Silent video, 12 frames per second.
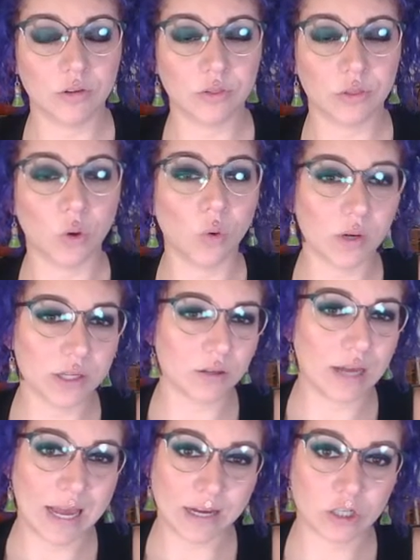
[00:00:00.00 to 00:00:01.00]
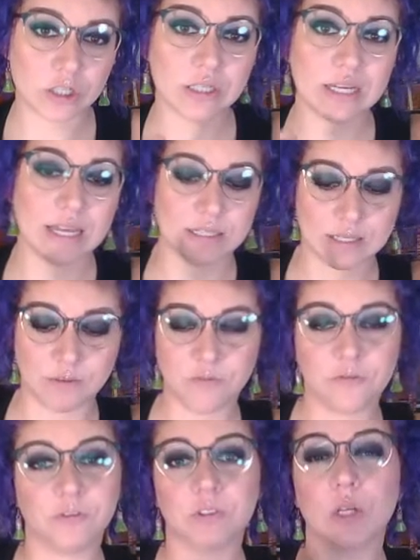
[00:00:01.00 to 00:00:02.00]
the oil actually ends up
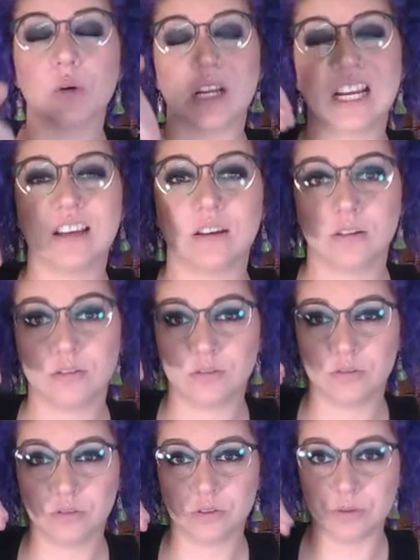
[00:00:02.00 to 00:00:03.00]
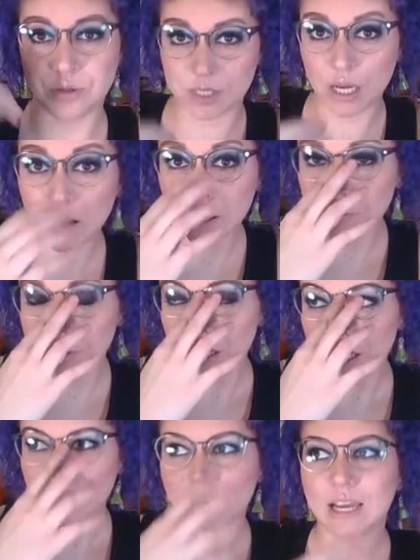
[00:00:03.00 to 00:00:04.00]
floating to the top,
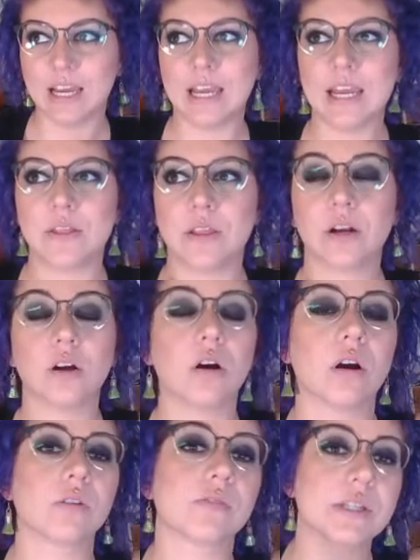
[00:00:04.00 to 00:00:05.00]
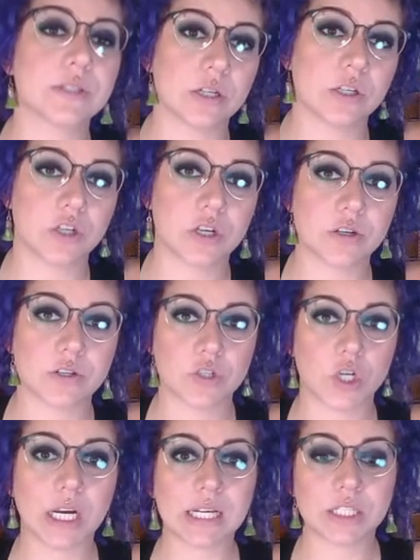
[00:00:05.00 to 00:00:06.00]
and there are researchers
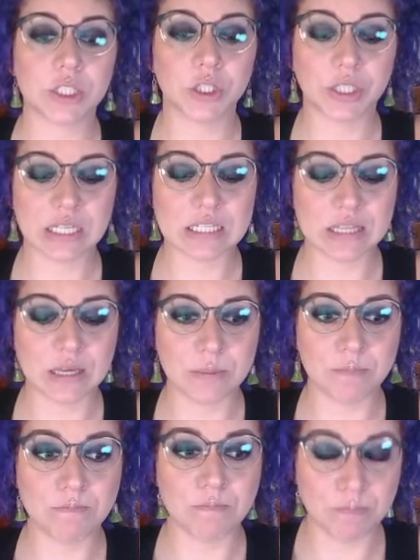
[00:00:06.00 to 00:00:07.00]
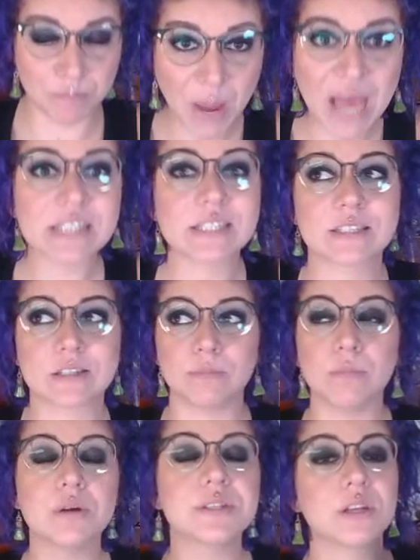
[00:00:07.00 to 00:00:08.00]
trying to look into the best,
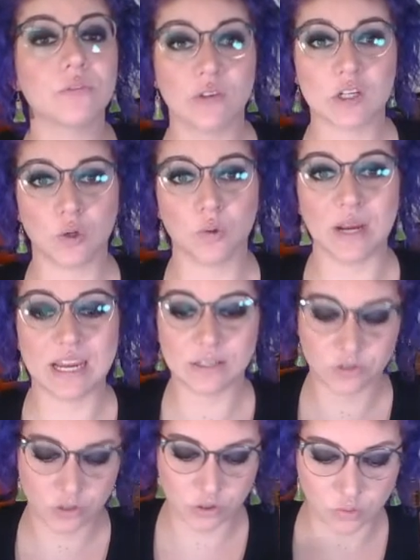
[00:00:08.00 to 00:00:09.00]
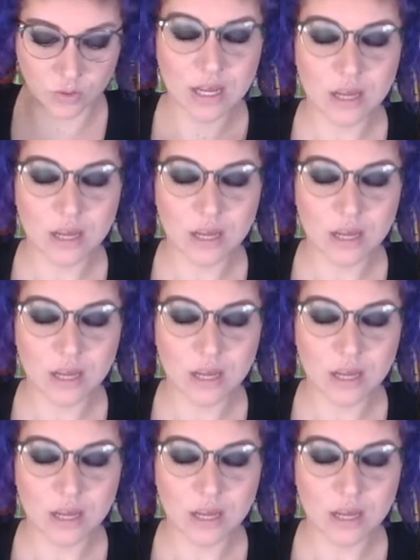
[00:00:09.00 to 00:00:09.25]
most efficient ways to